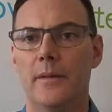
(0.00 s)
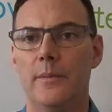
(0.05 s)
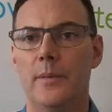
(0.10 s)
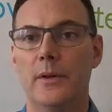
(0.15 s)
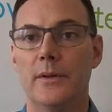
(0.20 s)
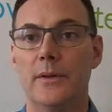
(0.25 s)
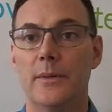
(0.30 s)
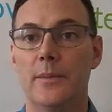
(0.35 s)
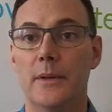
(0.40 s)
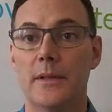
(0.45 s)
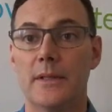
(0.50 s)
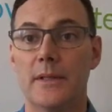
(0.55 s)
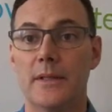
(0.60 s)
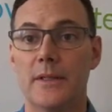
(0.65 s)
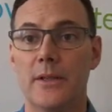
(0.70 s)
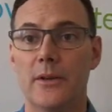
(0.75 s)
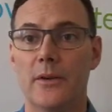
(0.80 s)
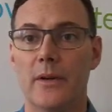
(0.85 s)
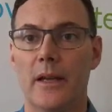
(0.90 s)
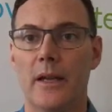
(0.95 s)
built a
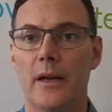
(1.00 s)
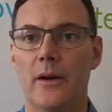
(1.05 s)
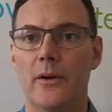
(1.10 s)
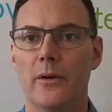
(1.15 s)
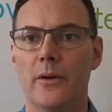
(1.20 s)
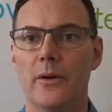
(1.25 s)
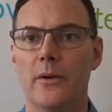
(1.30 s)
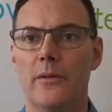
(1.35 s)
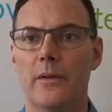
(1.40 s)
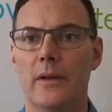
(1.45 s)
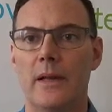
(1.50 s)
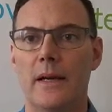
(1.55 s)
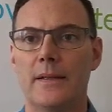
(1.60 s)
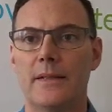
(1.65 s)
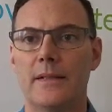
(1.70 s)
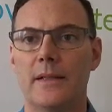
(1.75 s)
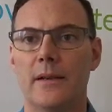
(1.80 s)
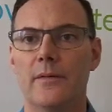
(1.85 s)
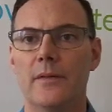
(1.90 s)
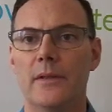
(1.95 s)
business here in Calgary over the
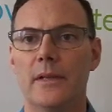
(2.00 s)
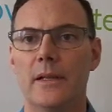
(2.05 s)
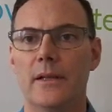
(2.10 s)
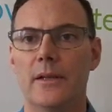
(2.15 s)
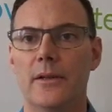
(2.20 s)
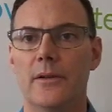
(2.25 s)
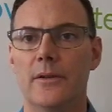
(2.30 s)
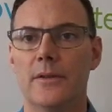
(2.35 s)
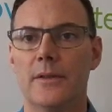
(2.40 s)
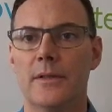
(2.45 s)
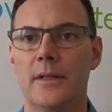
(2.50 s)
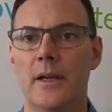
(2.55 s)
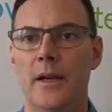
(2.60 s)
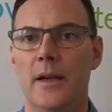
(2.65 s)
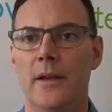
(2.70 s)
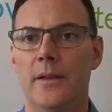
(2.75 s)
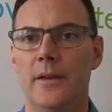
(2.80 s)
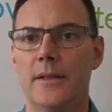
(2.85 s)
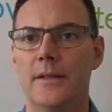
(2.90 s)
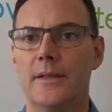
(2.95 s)
last 17 years
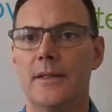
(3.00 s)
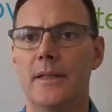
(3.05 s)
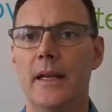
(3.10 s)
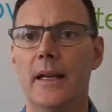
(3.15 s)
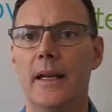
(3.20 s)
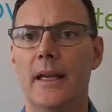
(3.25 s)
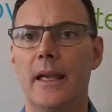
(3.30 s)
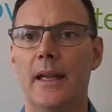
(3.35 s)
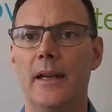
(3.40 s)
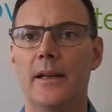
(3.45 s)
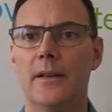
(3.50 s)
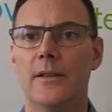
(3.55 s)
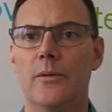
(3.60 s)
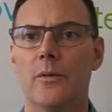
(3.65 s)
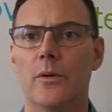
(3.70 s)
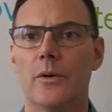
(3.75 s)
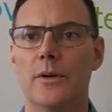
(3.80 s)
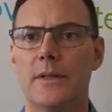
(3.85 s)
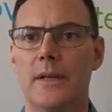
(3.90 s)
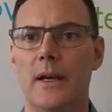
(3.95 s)
that's dedicated
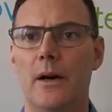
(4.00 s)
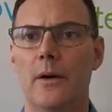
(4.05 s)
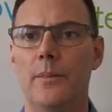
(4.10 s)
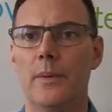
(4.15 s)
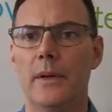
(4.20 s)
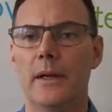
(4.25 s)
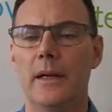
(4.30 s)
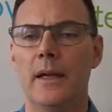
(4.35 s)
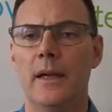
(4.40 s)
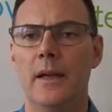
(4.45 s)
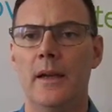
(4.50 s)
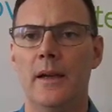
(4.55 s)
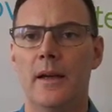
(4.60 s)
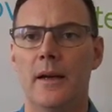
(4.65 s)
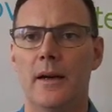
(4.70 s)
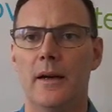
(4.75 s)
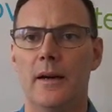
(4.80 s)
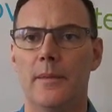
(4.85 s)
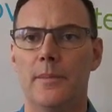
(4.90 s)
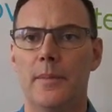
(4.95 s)
towards helping
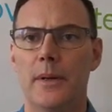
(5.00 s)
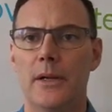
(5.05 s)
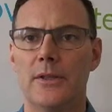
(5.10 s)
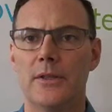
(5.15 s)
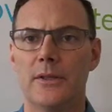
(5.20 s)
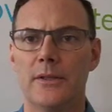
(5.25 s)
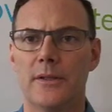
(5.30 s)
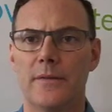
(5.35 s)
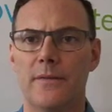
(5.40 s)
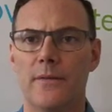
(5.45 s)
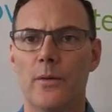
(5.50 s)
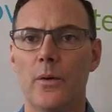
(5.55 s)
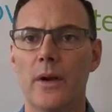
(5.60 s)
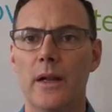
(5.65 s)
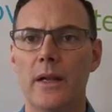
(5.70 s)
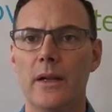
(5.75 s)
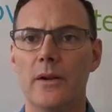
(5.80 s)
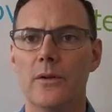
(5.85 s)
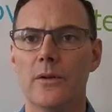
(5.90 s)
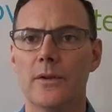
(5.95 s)
patients 40
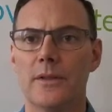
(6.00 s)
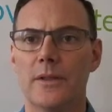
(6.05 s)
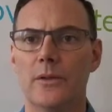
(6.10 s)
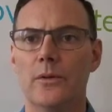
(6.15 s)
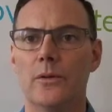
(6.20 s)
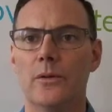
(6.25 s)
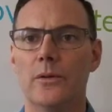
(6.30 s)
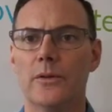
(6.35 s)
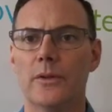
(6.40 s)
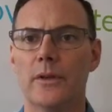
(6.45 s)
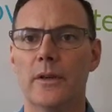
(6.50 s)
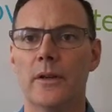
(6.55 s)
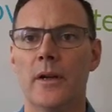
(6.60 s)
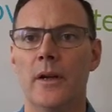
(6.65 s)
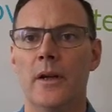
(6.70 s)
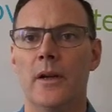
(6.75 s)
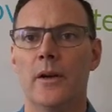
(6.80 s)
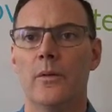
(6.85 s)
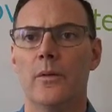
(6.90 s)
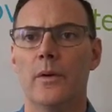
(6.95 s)
years and older
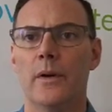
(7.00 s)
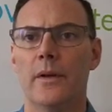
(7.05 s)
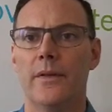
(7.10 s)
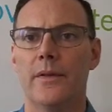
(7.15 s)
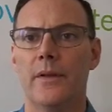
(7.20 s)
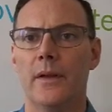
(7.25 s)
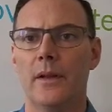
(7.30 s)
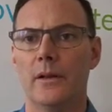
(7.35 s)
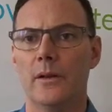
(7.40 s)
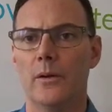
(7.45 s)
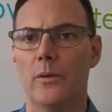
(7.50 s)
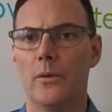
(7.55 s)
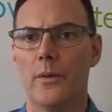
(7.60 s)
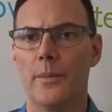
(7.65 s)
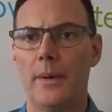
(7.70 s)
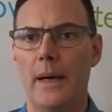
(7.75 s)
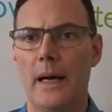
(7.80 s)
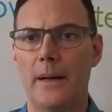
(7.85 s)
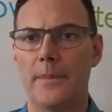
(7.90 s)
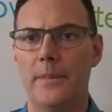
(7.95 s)
with lower
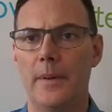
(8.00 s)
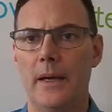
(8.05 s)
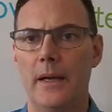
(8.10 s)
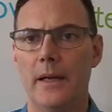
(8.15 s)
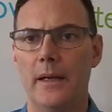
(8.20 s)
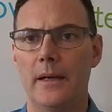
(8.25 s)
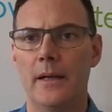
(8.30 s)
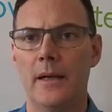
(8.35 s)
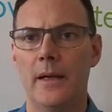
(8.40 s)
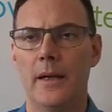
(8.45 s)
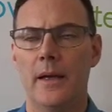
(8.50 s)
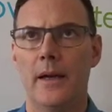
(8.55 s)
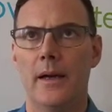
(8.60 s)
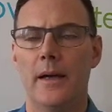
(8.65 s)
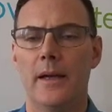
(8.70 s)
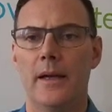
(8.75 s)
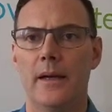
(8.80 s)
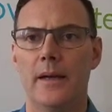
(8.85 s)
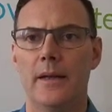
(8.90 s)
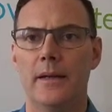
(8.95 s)
back pain
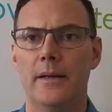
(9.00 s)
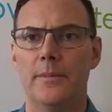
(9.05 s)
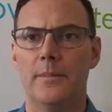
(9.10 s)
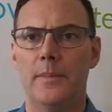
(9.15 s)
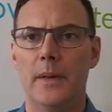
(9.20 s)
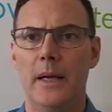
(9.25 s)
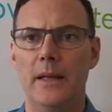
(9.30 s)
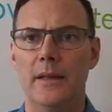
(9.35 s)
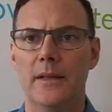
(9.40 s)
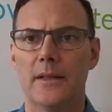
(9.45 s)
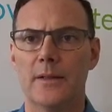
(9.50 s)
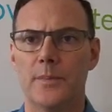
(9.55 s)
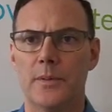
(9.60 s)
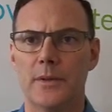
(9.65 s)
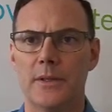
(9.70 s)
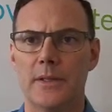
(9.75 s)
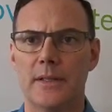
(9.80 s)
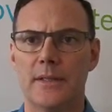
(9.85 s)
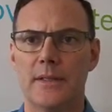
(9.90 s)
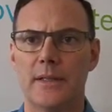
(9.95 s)
and pain that's
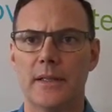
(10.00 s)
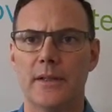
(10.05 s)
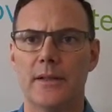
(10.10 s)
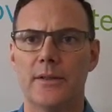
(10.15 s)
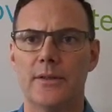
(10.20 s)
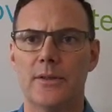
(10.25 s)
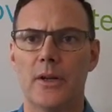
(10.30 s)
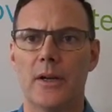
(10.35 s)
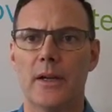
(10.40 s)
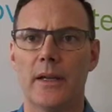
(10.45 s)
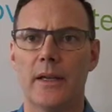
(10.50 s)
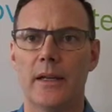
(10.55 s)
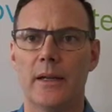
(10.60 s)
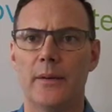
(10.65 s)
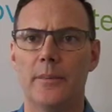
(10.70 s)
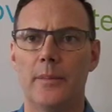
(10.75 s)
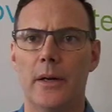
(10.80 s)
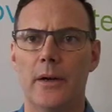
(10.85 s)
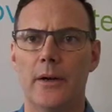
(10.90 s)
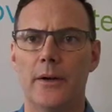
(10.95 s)
persisting that's not
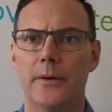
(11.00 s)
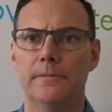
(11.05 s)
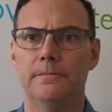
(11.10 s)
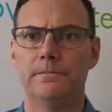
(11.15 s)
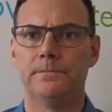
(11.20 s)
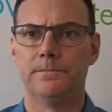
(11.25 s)
getting better.